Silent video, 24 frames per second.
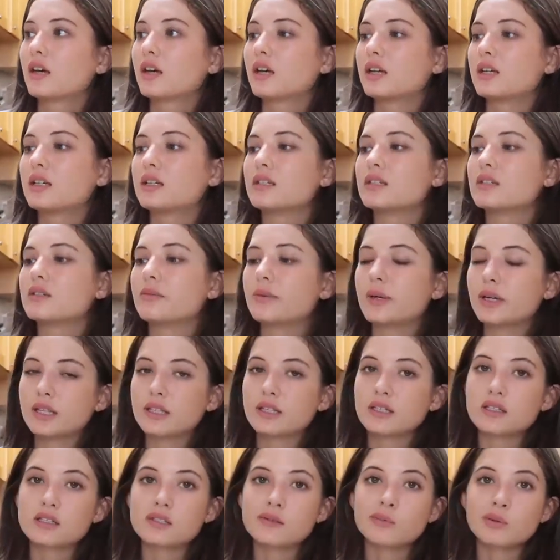And I need to make
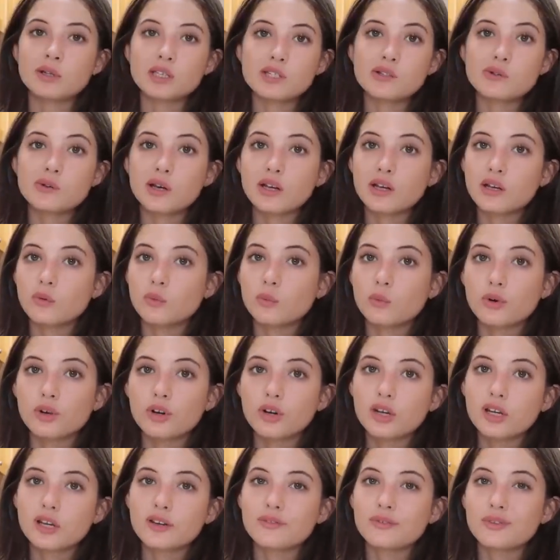this a place where I can
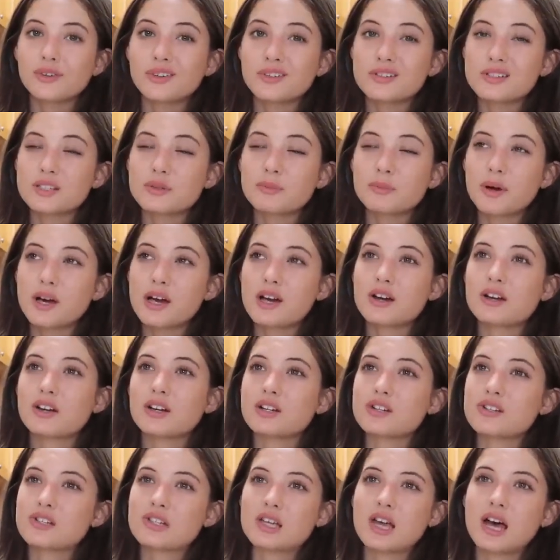work and feel inspired.
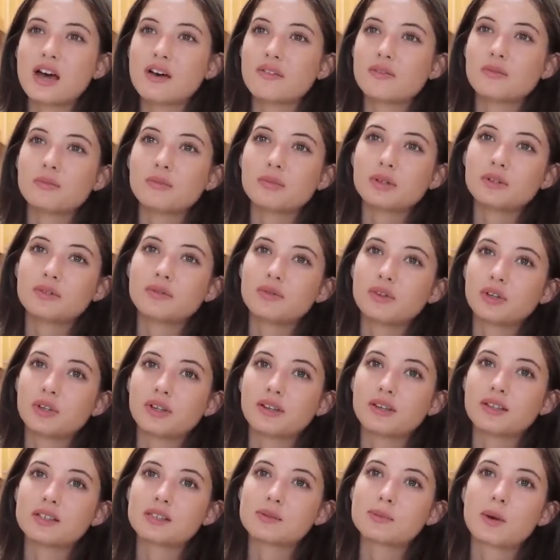I just haven't been
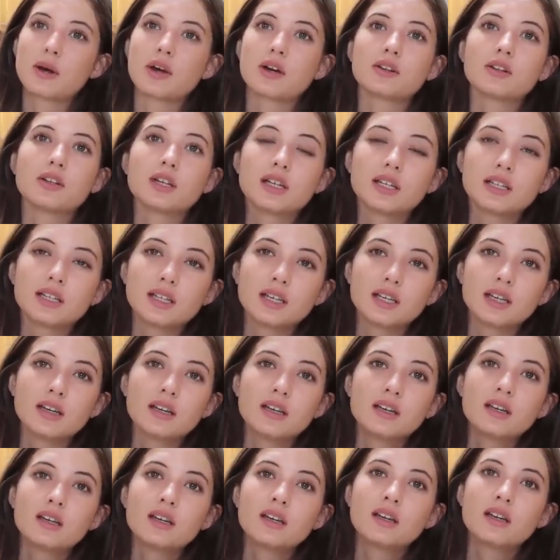feeling inspired
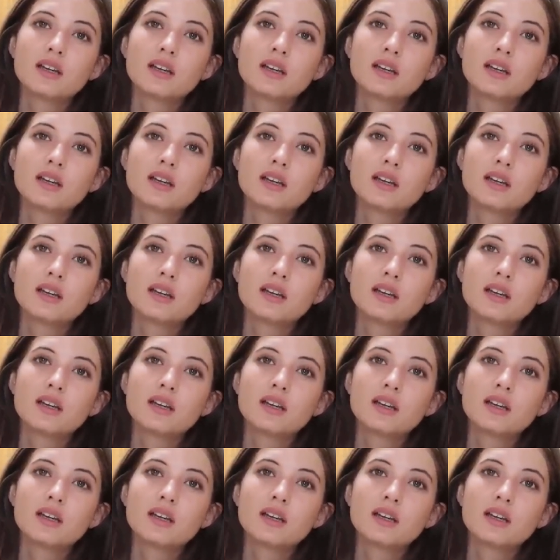lately.